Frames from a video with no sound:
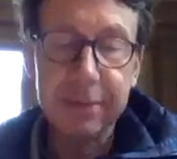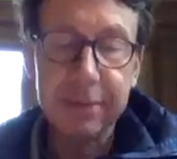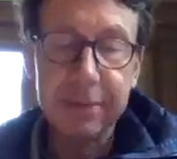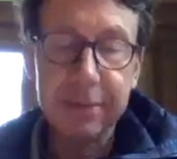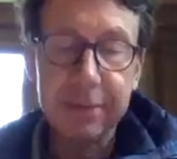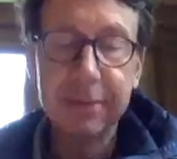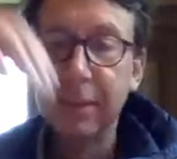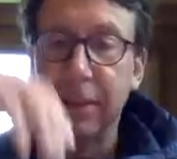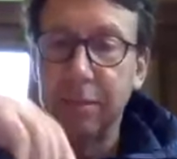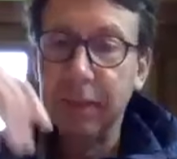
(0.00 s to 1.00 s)
But I
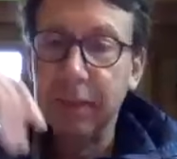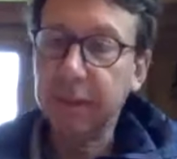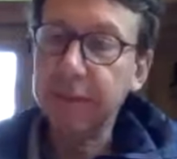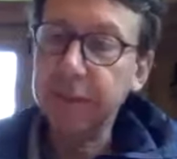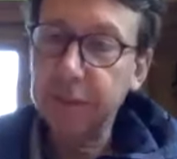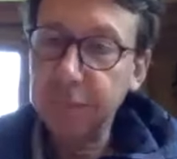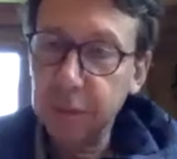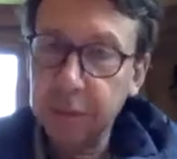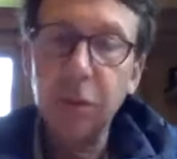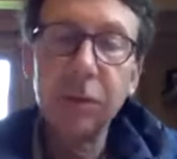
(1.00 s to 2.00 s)
think medium and
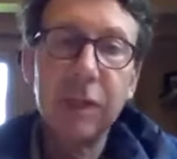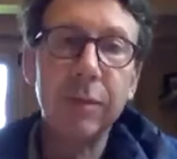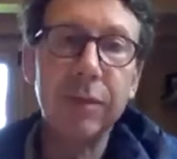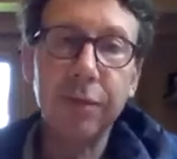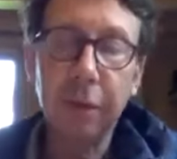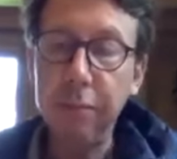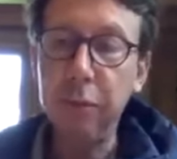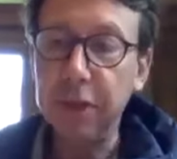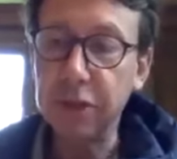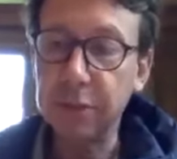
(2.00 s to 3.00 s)
long term, it's very
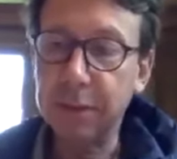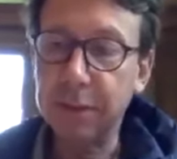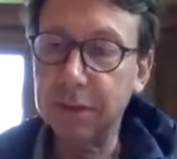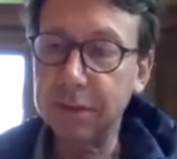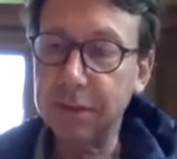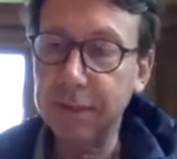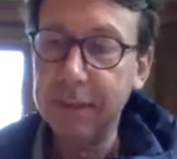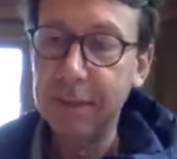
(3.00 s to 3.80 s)
bullish because